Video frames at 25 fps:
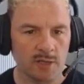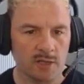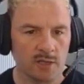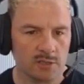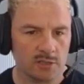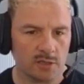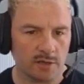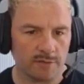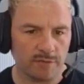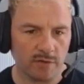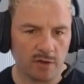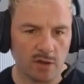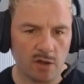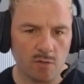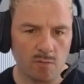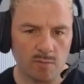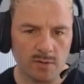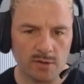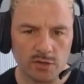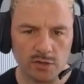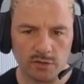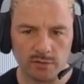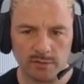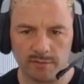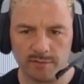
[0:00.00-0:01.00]
So if I got
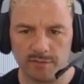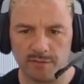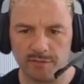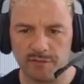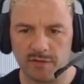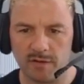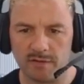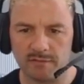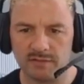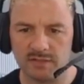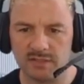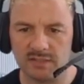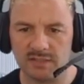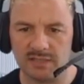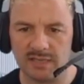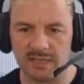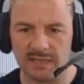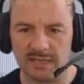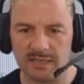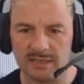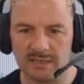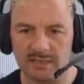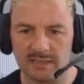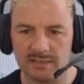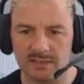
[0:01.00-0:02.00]
1, 2, 3, 4, 5,
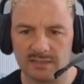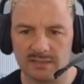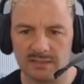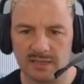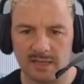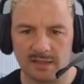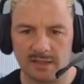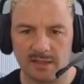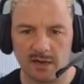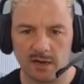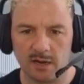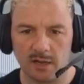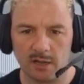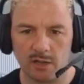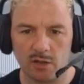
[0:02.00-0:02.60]
6, and then I